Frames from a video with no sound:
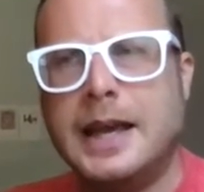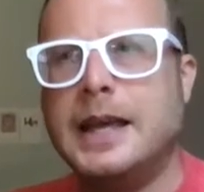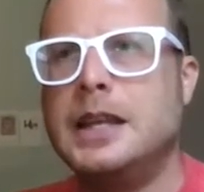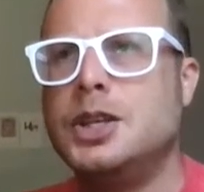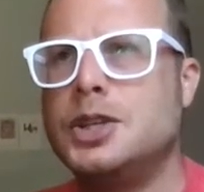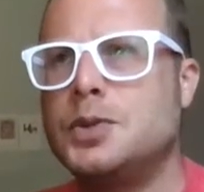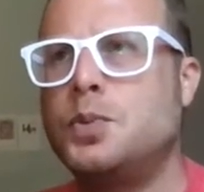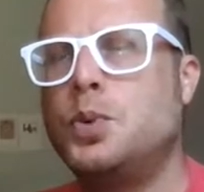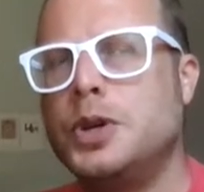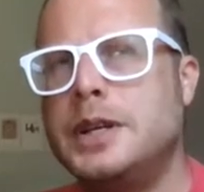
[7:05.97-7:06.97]
And he just
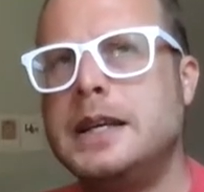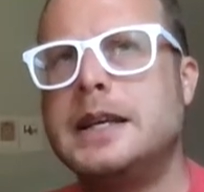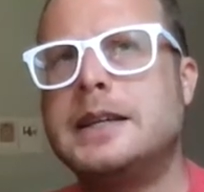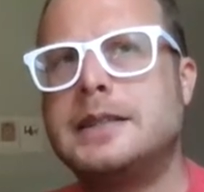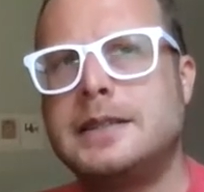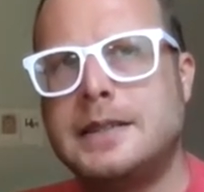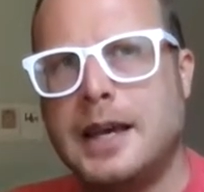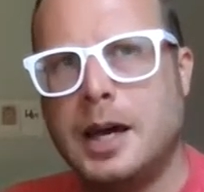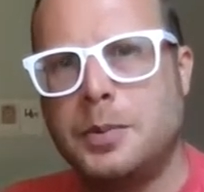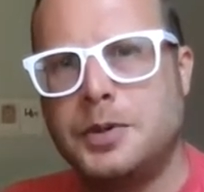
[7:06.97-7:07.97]
wouldn't
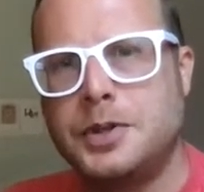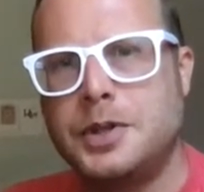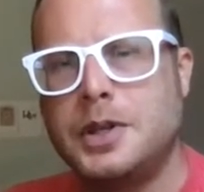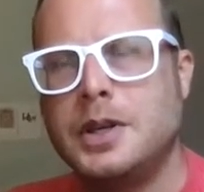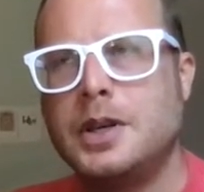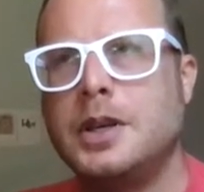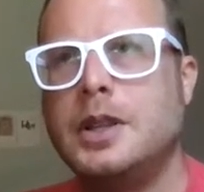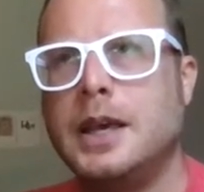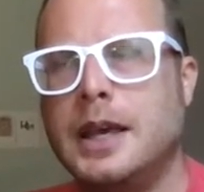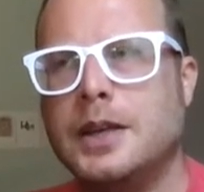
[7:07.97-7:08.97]
accept
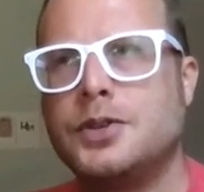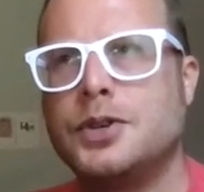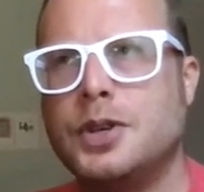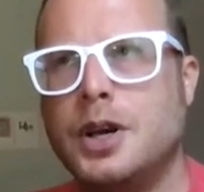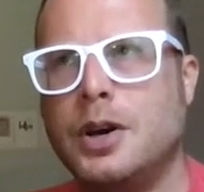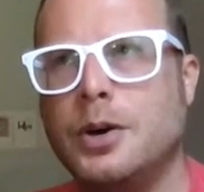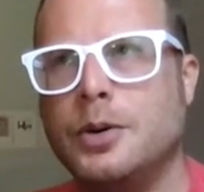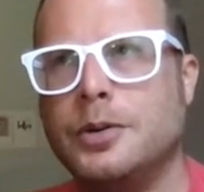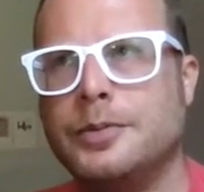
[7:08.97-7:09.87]
the answer no.